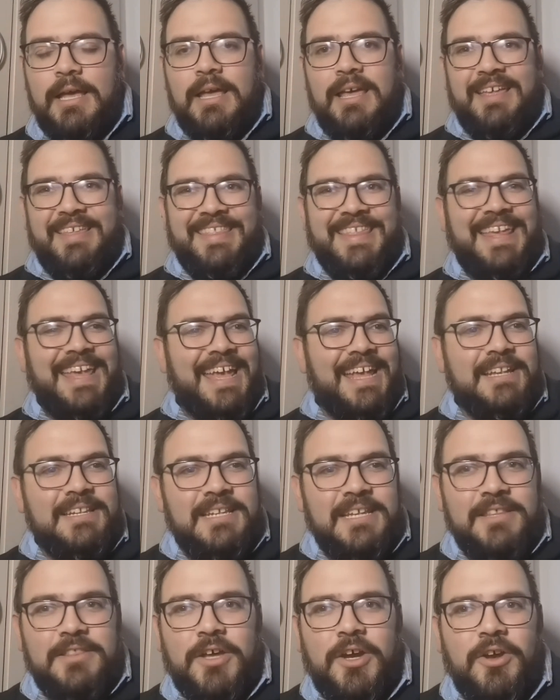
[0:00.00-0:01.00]
The
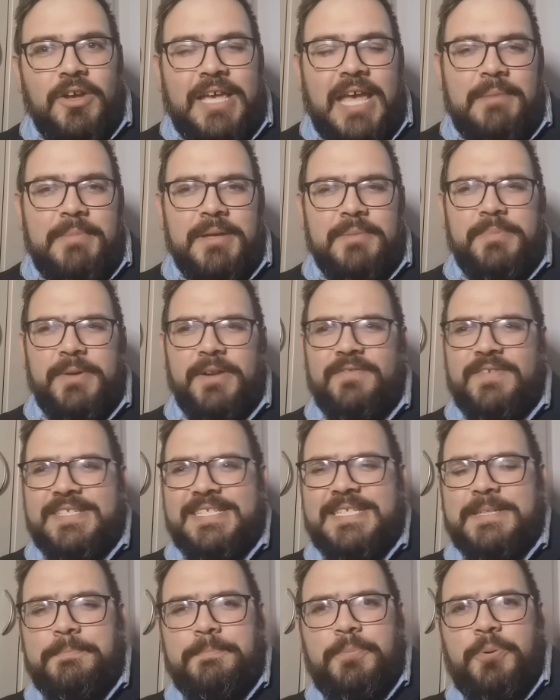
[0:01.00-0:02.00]
ending, though, came a bit of a
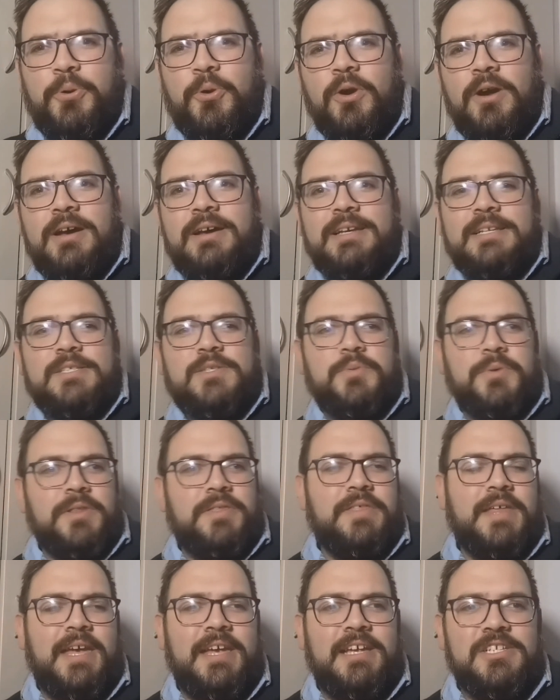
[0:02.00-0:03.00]
surprise with
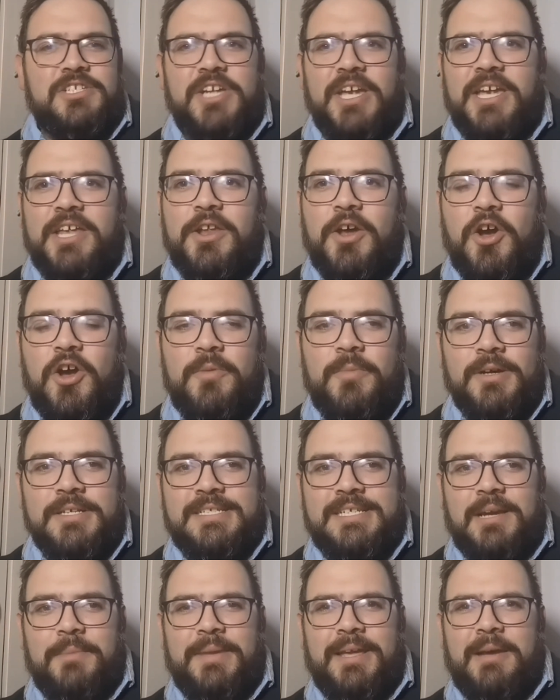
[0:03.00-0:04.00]
AJ and Omos
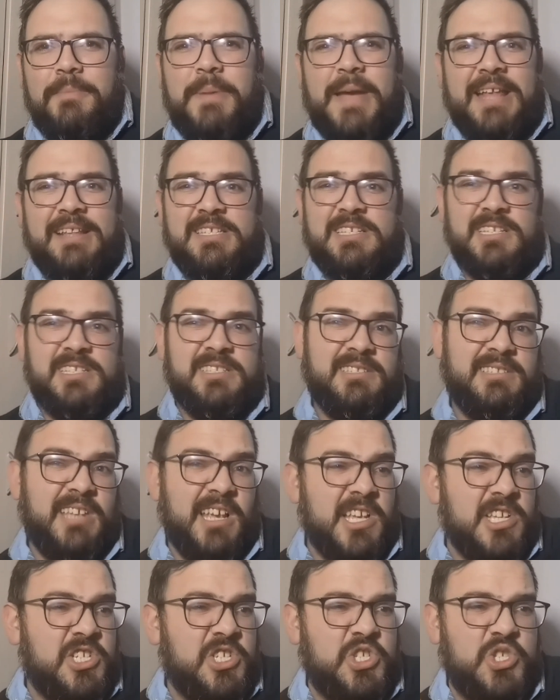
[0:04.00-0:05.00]
coming up and just
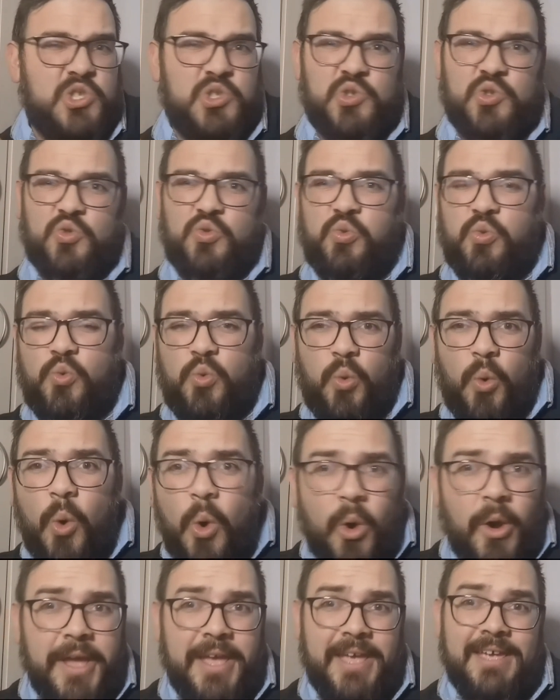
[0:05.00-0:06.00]

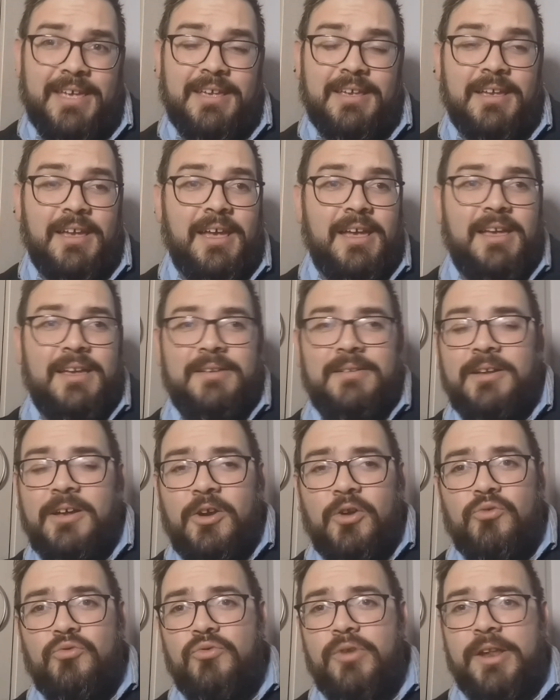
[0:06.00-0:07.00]
destroying
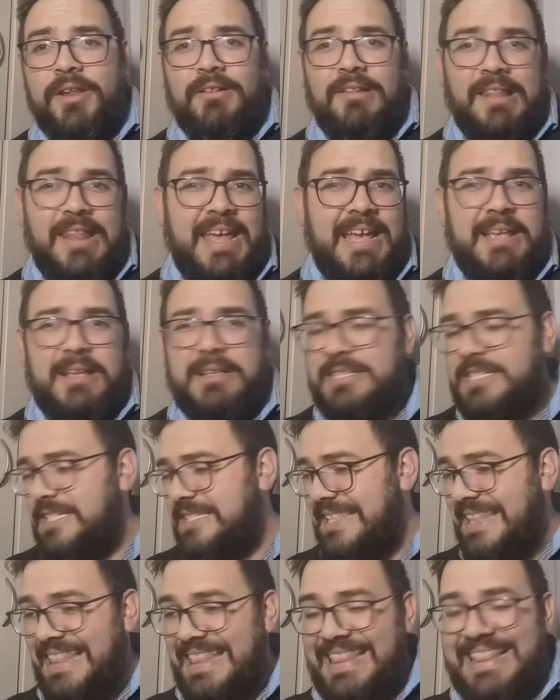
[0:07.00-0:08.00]
Riddle, like
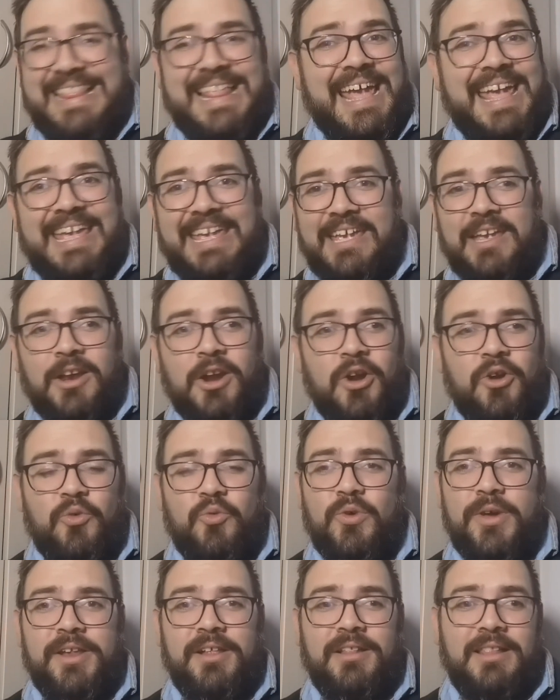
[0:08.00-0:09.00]
just laying
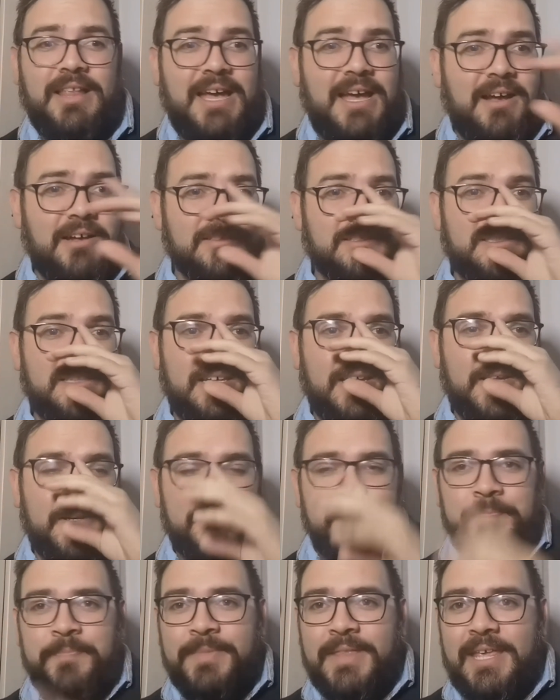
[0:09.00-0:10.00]
Riddle out there.
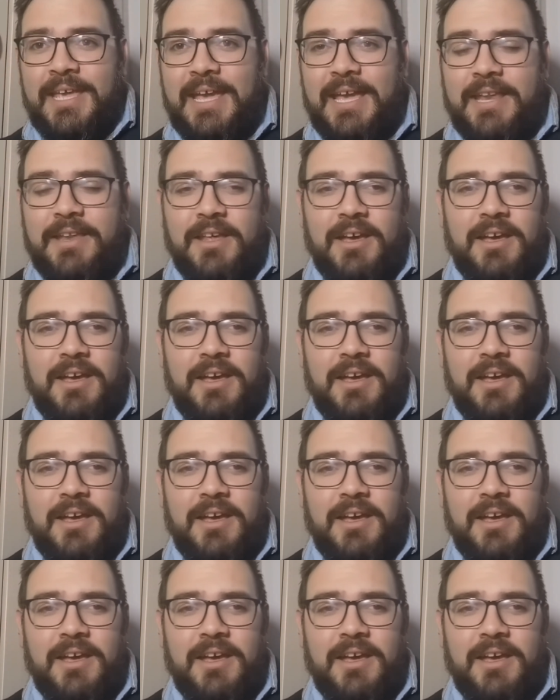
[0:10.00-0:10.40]
And